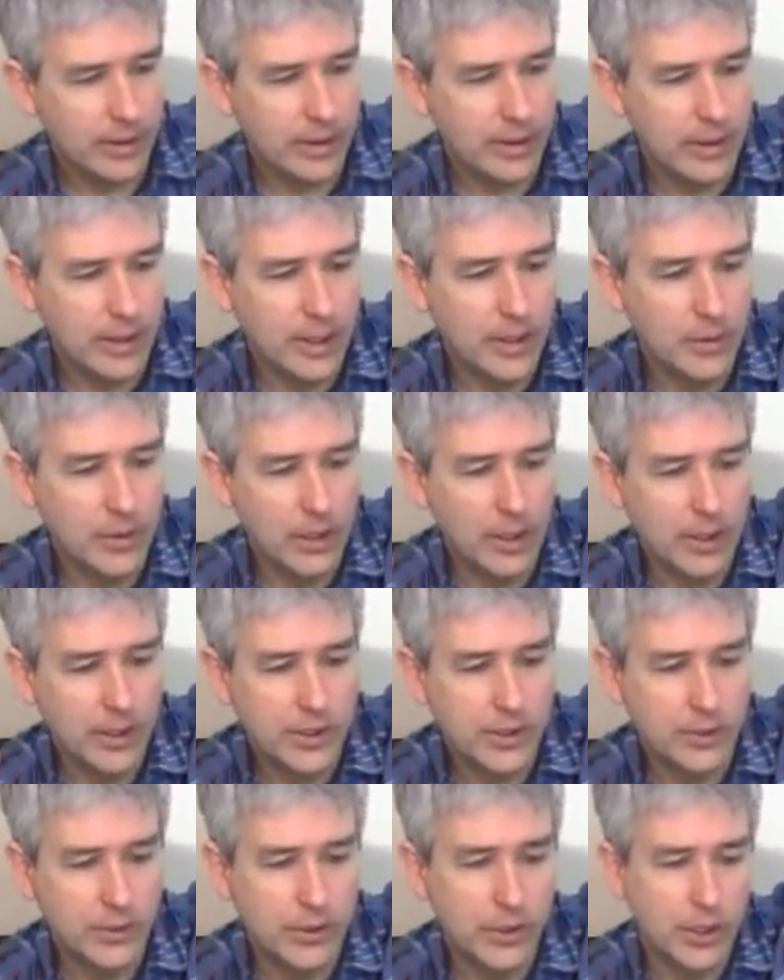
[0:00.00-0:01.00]
it will
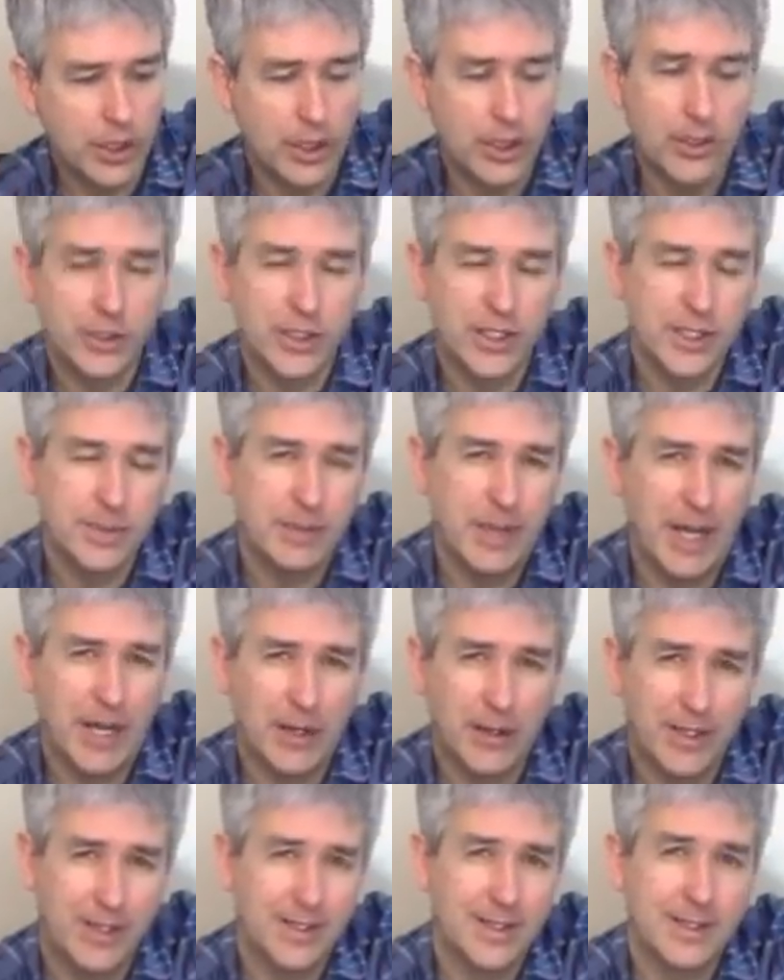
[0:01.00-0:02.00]
also charge this battery
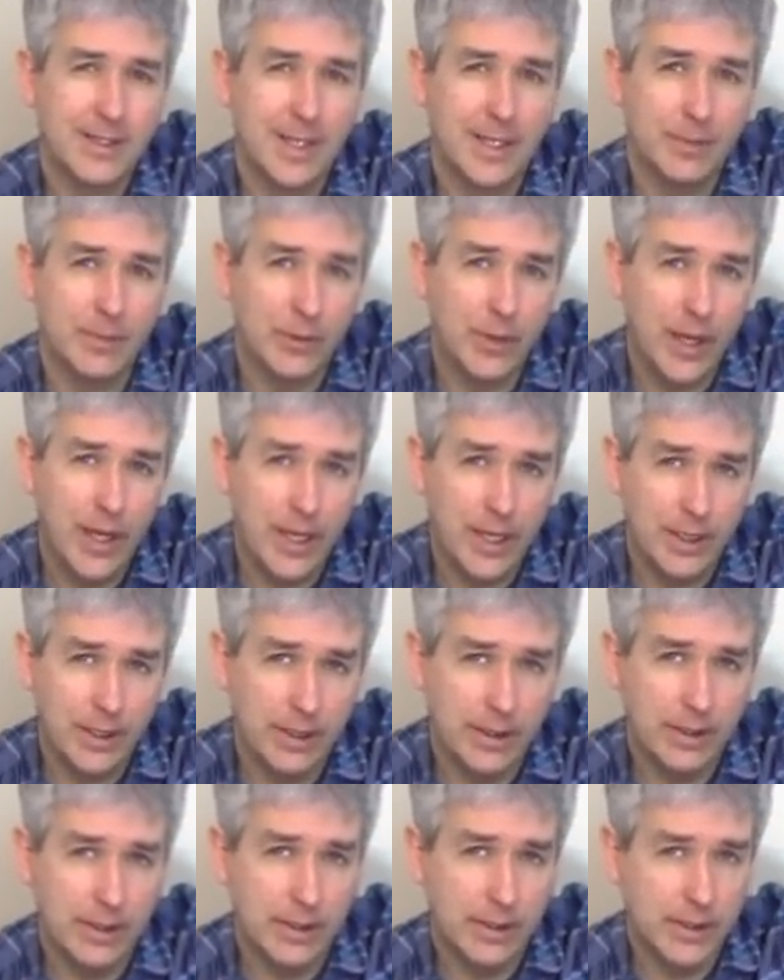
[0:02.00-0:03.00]
at the same
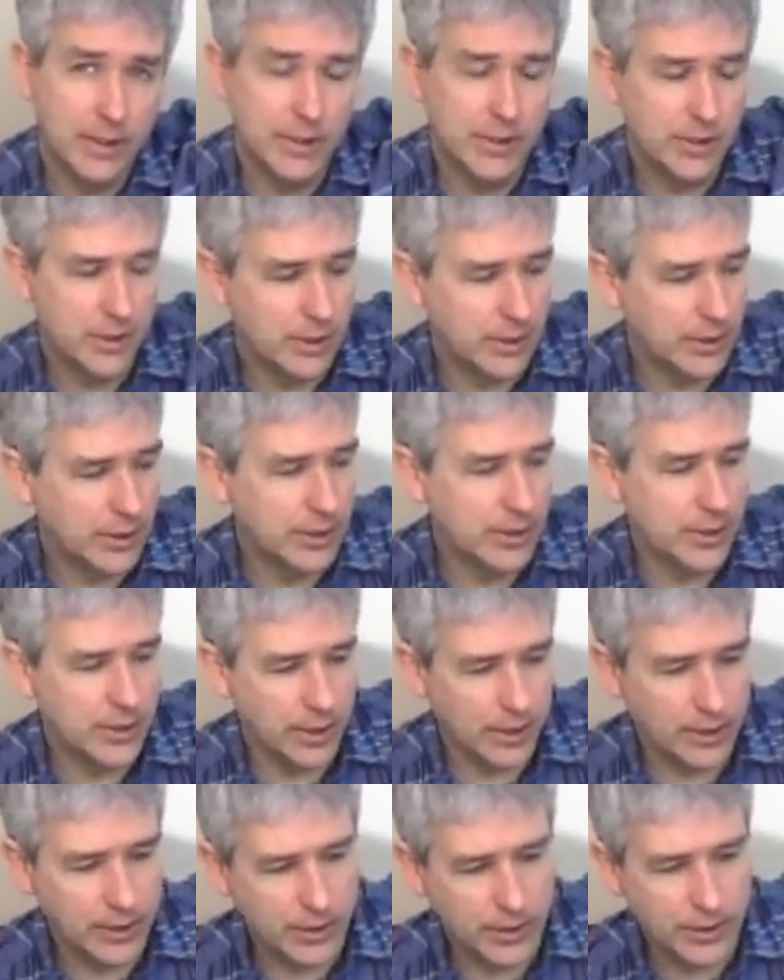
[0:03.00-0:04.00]
rate that this
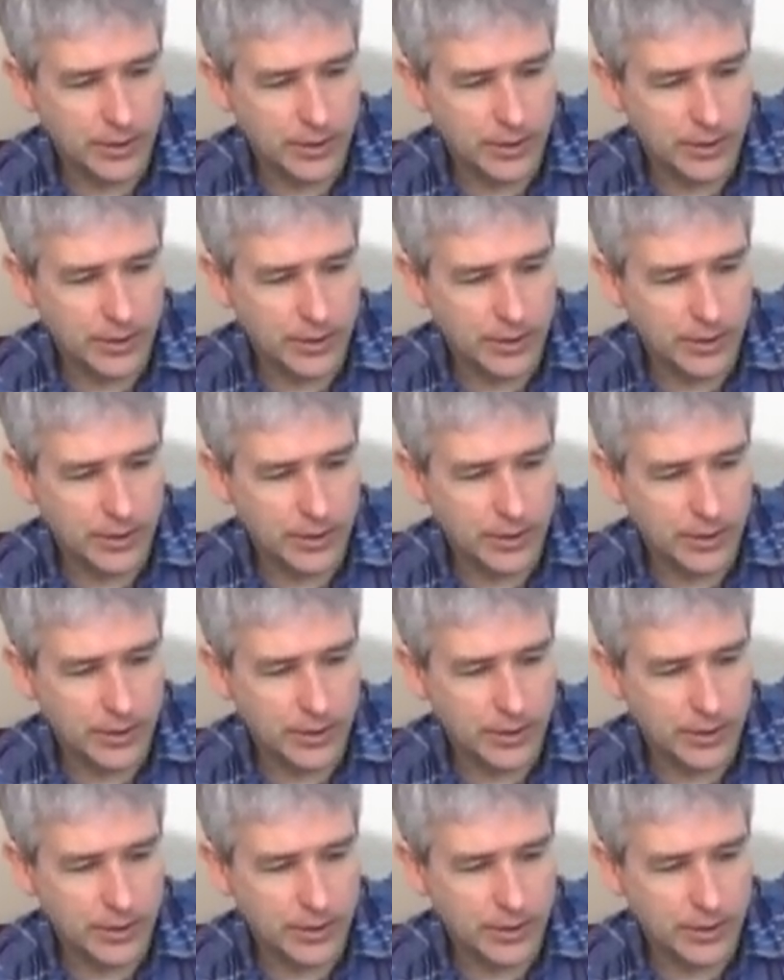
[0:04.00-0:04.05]
discharges.